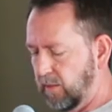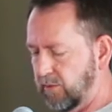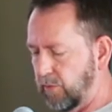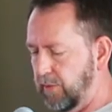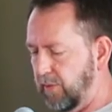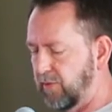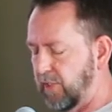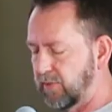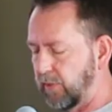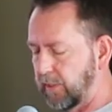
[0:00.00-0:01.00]
So another
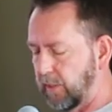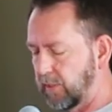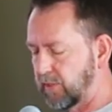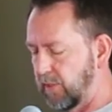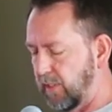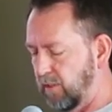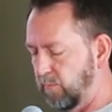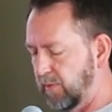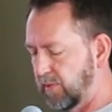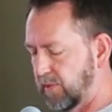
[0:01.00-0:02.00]
thing psychedelics can
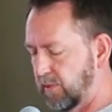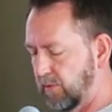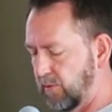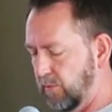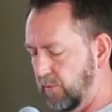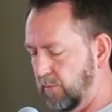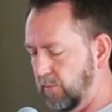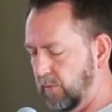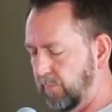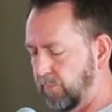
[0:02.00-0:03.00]
help us to
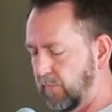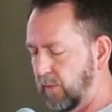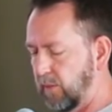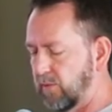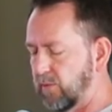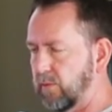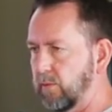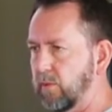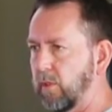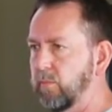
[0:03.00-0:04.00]
do is
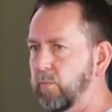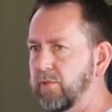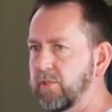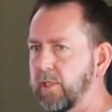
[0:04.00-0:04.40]
to cope with